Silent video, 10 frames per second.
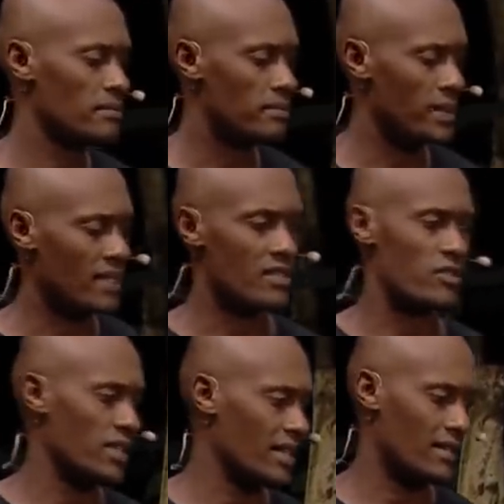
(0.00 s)

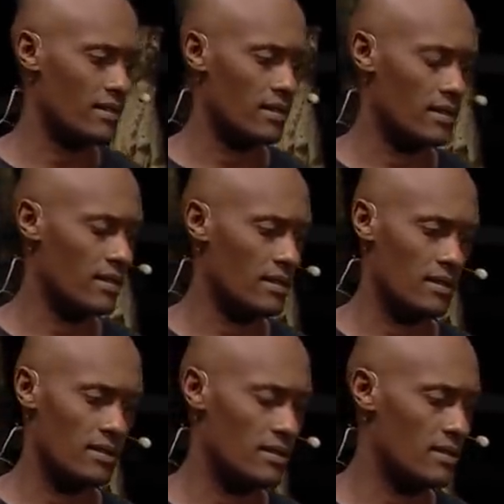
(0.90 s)
bigotry and, and,
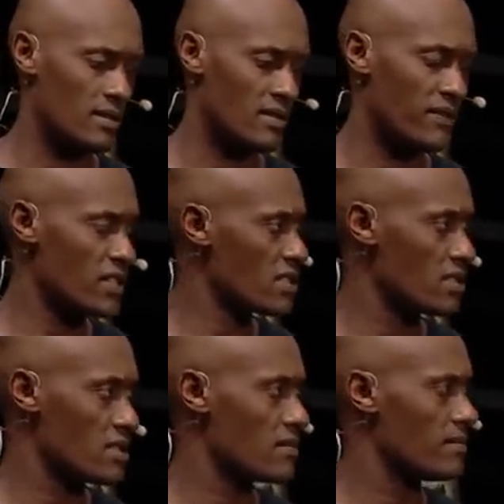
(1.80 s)
and
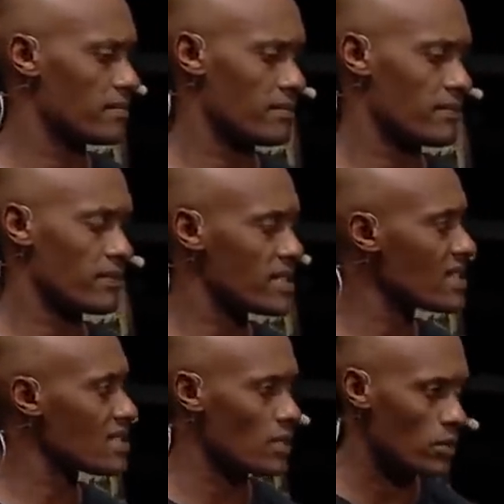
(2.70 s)
divisionism
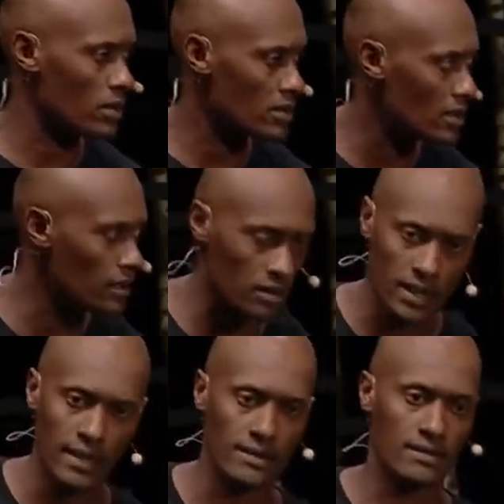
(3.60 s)
since they were little
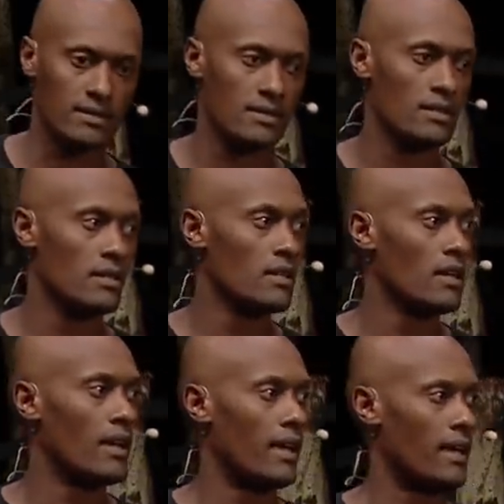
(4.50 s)
kids.
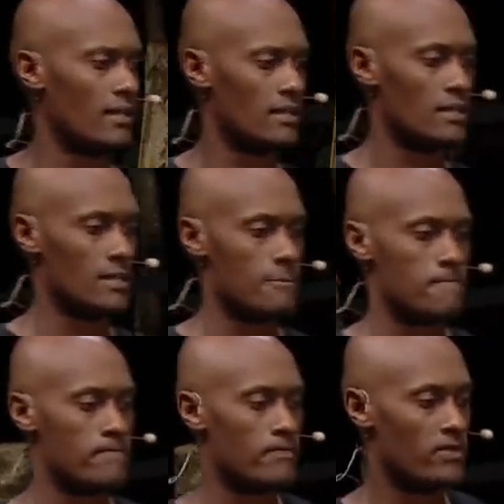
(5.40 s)
And
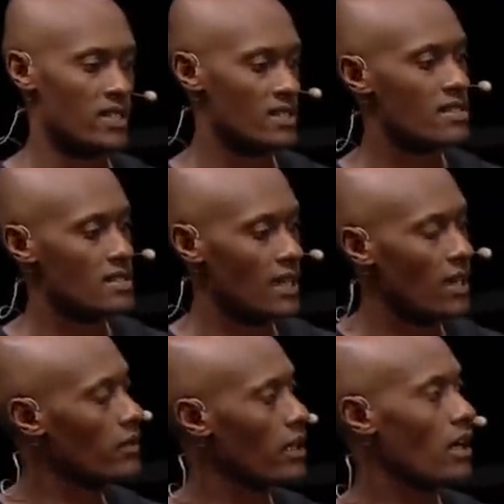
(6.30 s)
this is
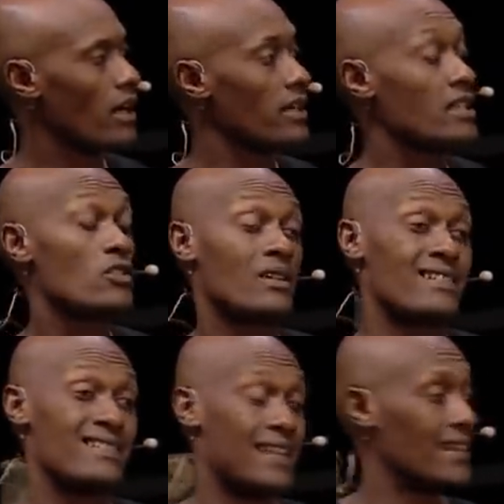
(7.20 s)
how they are. I need to
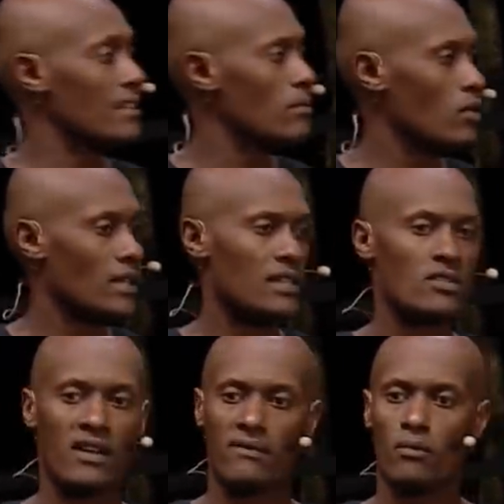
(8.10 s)
understand them more. I need
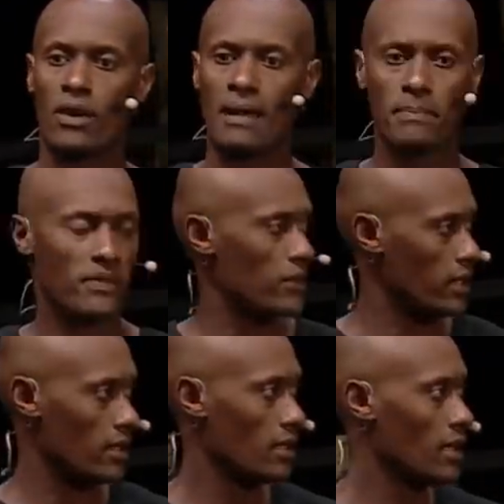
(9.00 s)
to have more
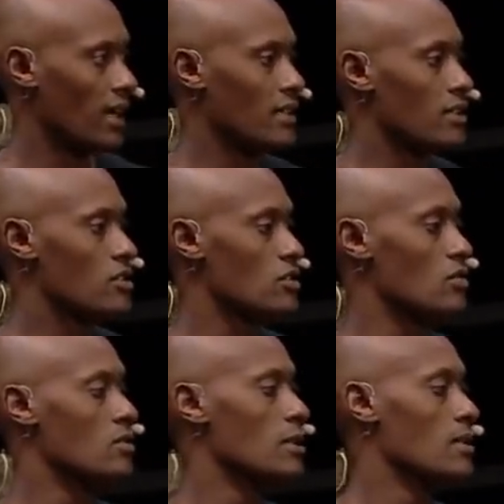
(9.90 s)
empathy. I need
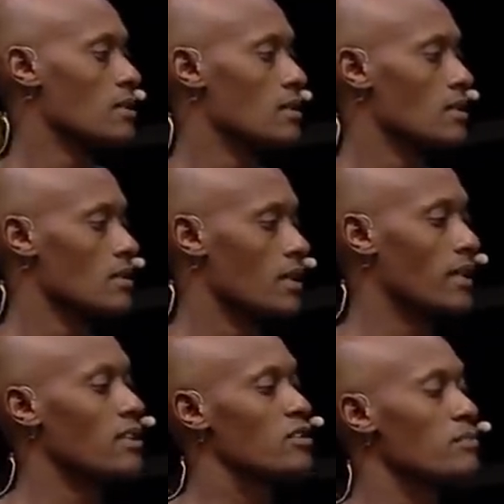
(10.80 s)
to, I
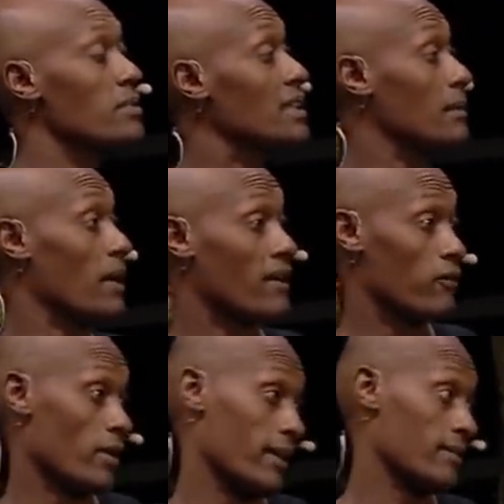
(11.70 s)
need to meet them
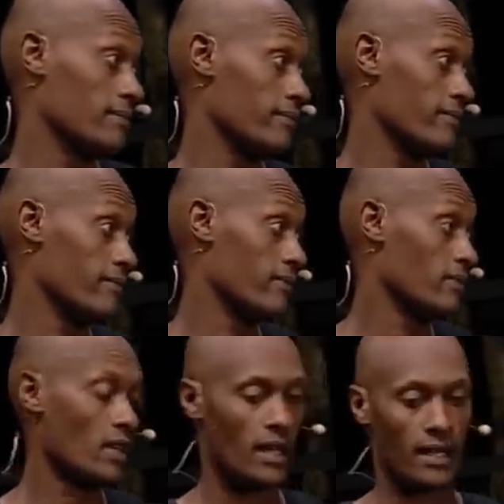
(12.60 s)
halfway.
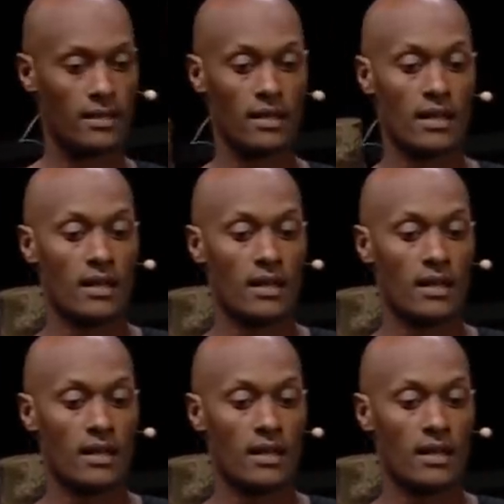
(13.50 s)
And